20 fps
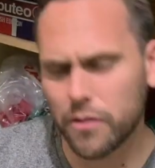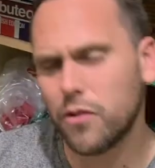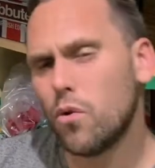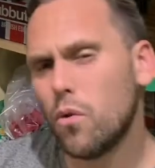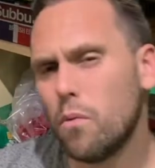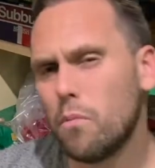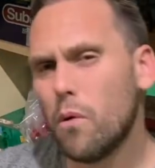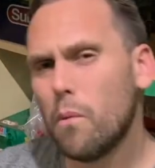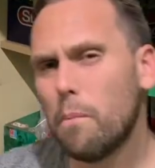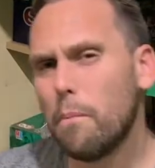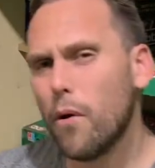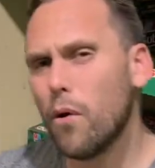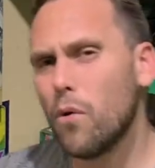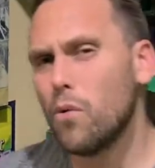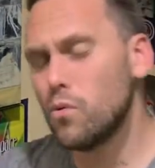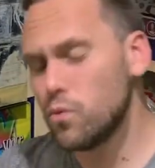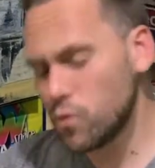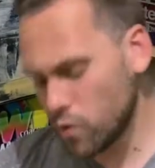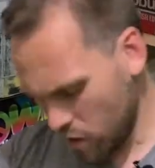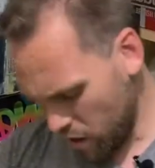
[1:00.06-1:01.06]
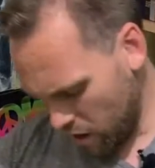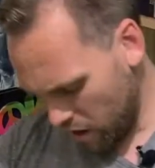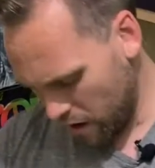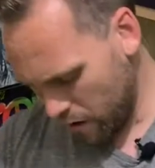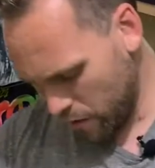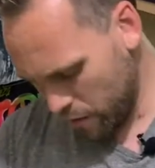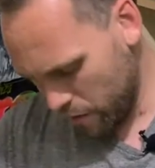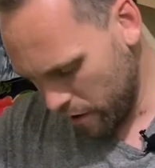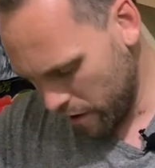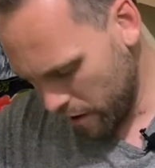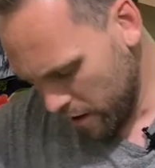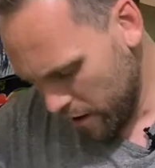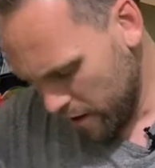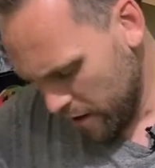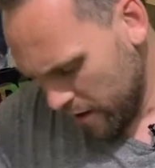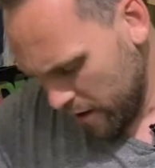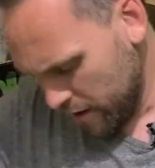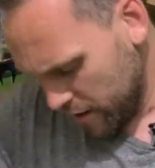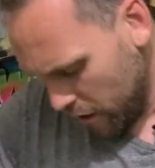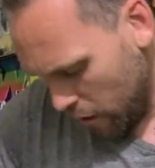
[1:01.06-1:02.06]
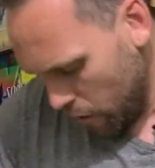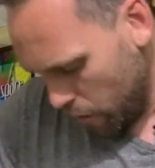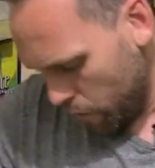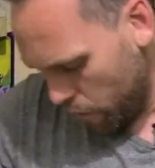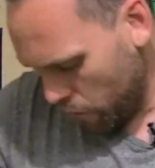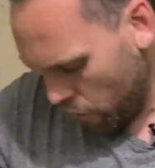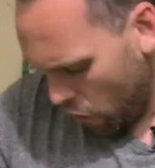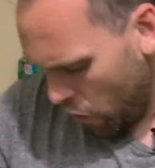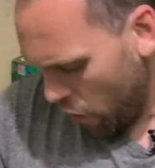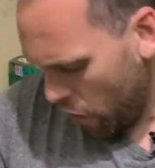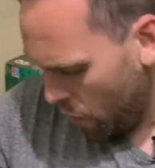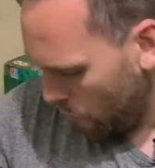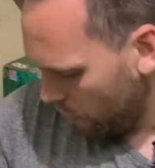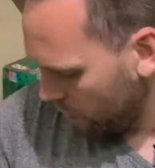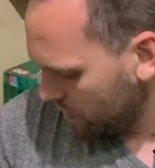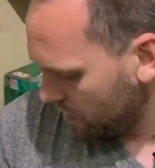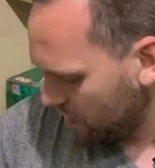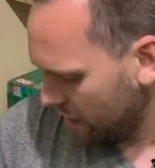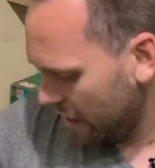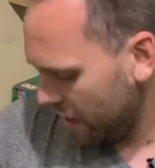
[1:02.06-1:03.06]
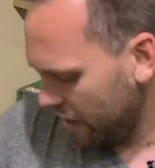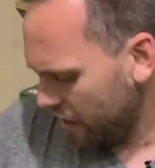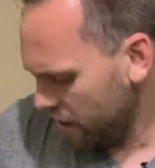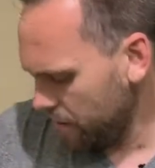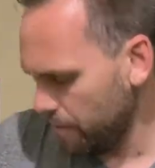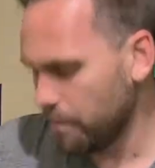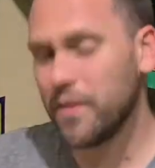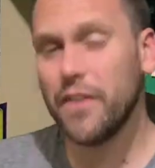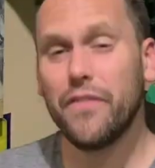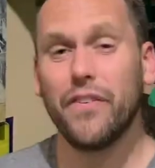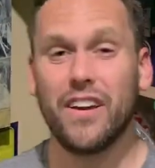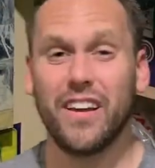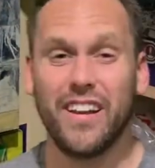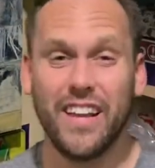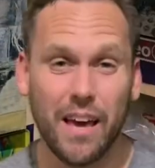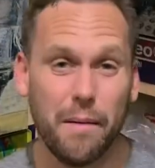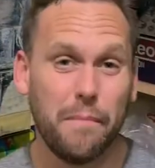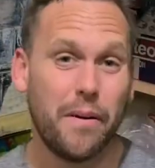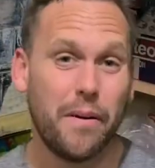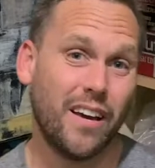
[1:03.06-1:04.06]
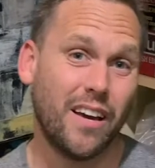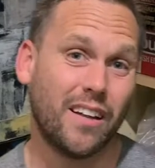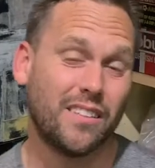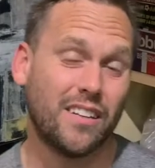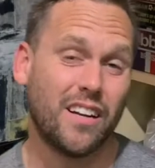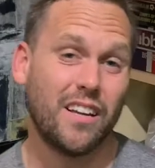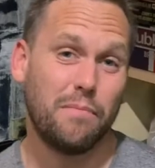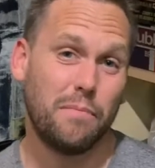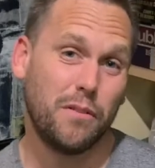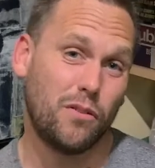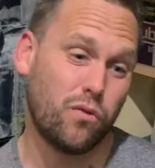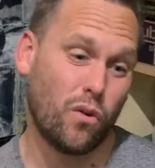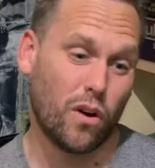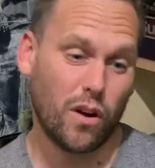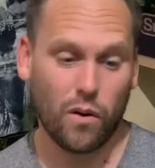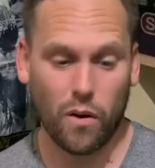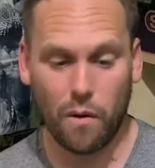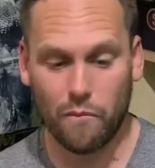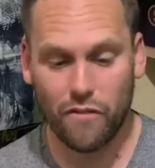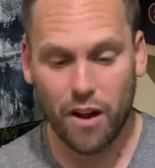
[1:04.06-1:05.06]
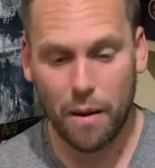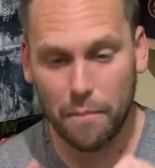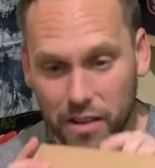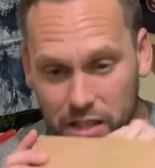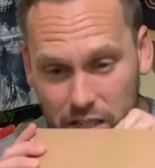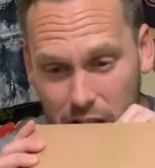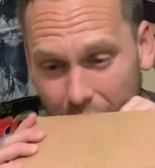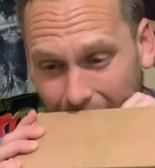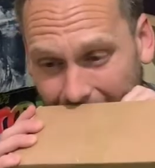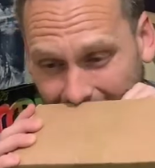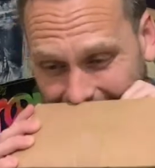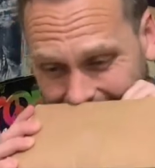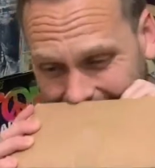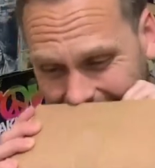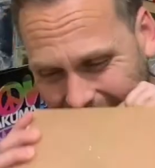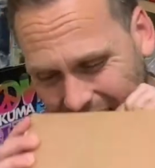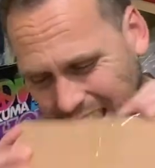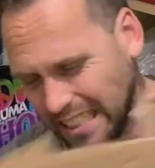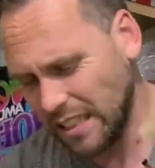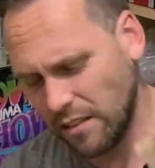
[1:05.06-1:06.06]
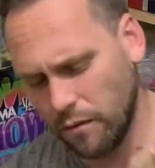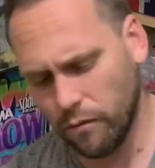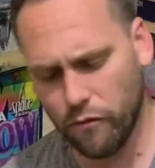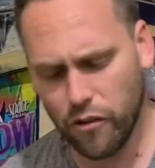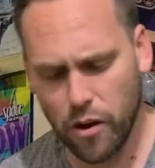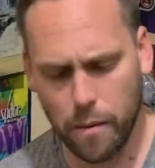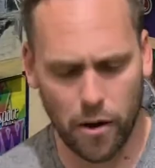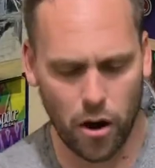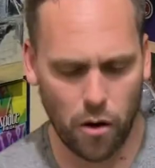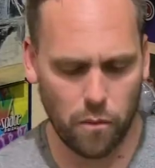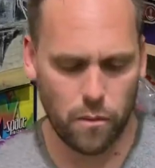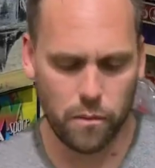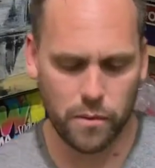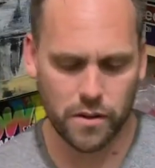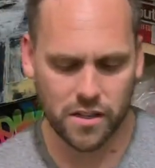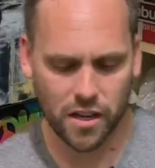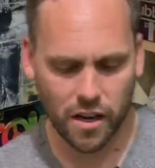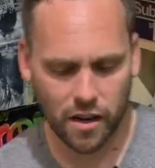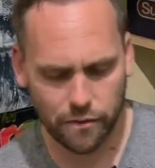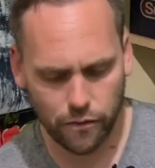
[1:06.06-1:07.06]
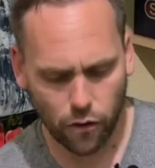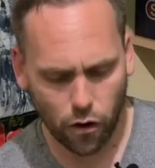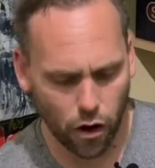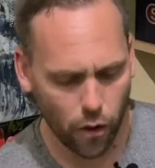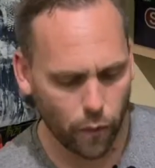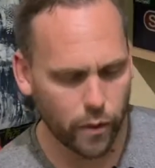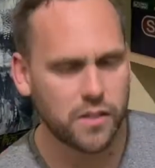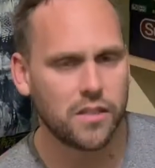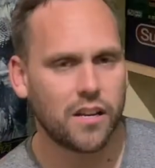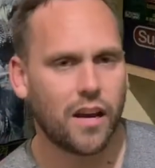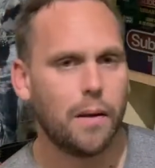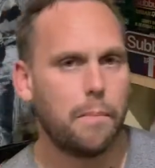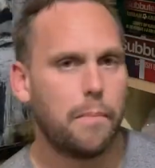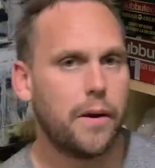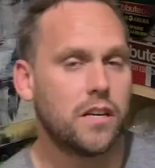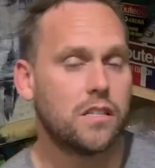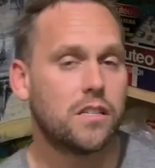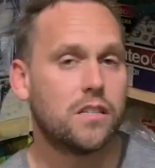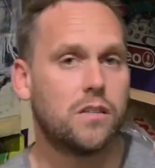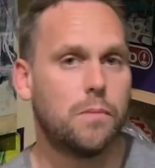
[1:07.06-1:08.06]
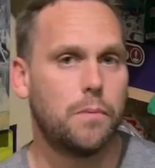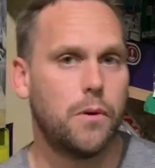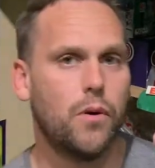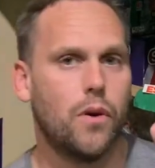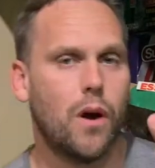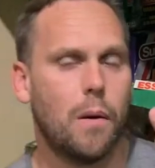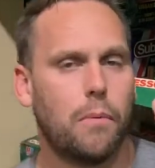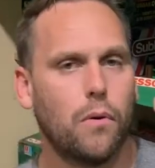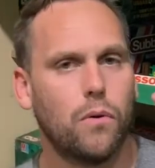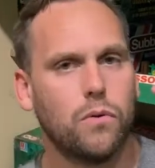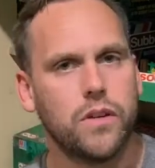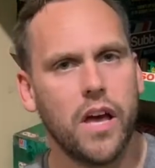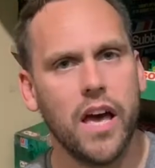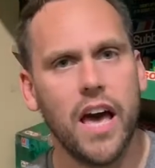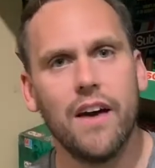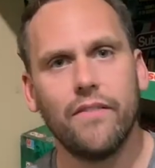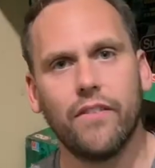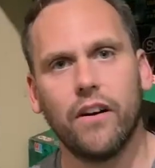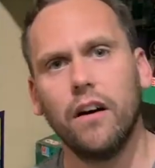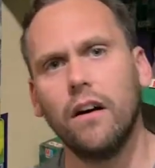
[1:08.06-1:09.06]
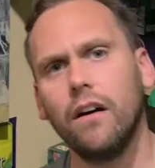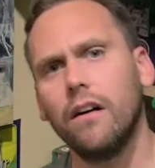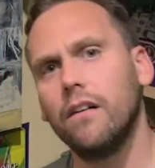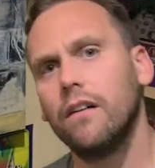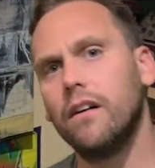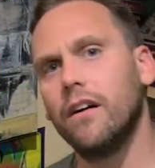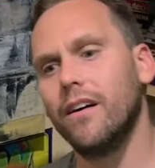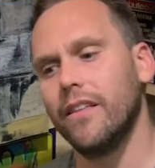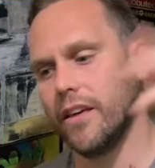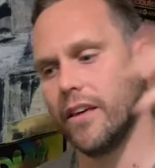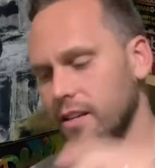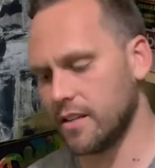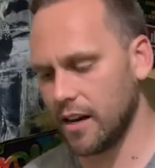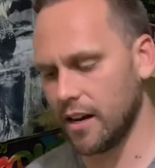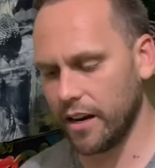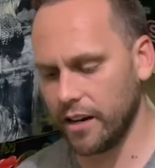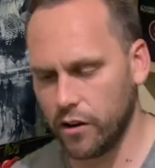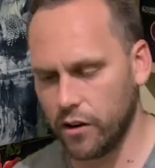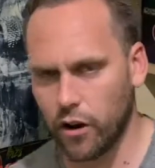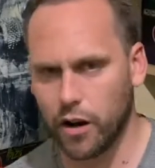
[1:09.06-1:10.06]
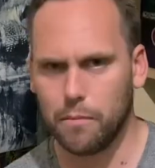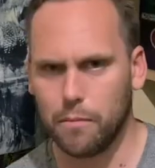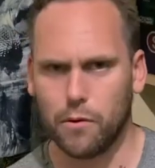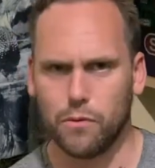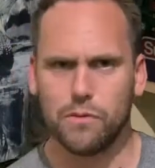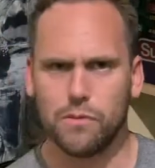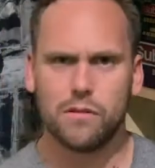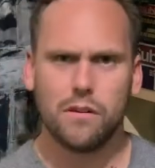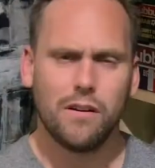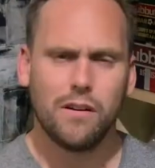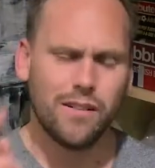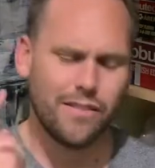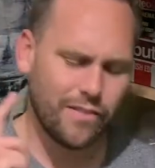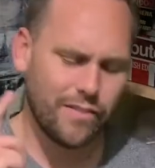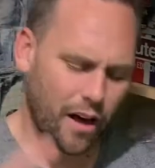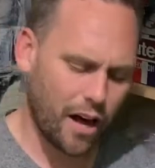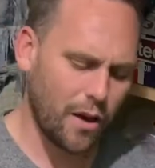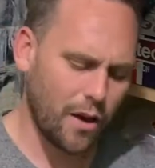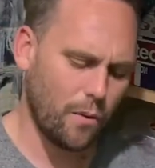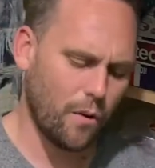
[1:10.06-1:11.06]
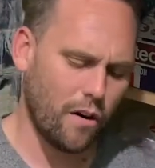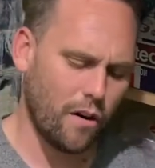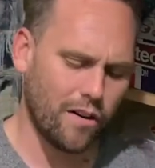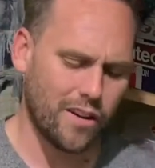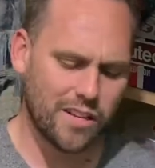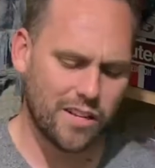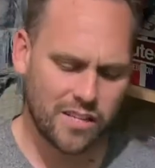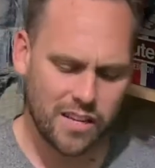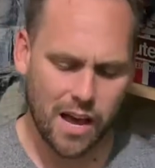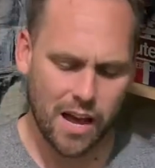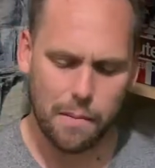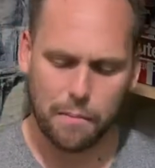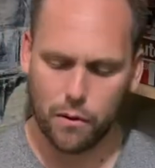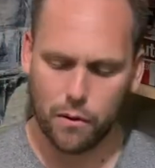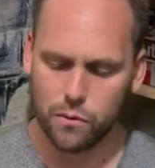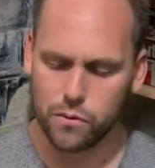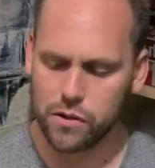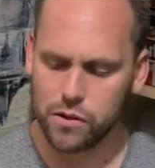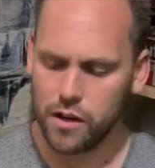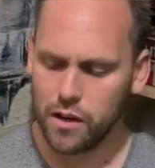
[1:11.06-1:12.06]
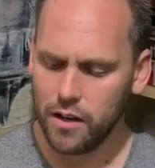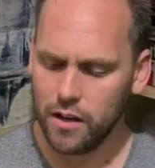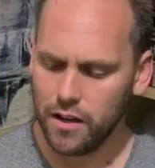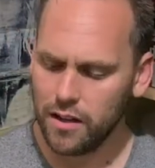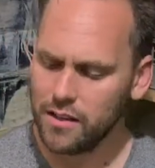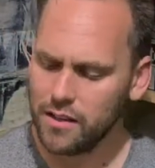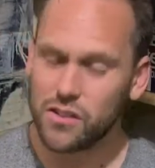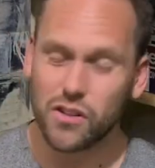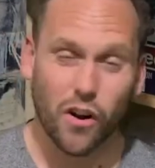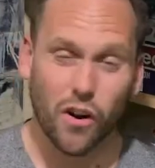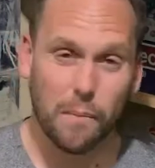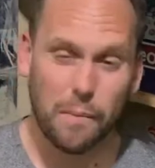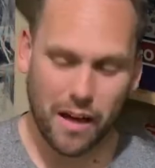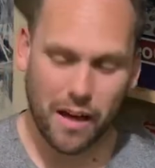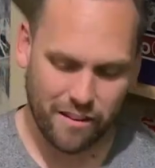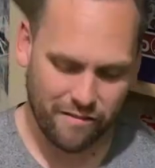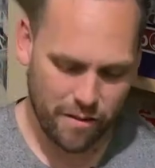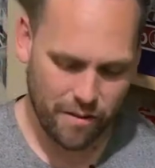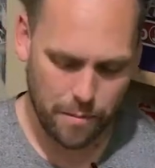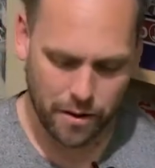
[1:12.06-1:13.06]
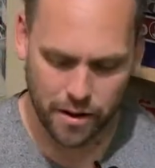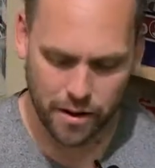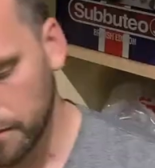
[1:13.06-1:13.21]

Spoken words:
normal balls though. So, I always say, if you can hear underneath me trying to unwrap this, rip it open with my teeth, I always say the best Subbuteo balls ever are the Italian United balls. They were a set of balls. Sorry about the ripping,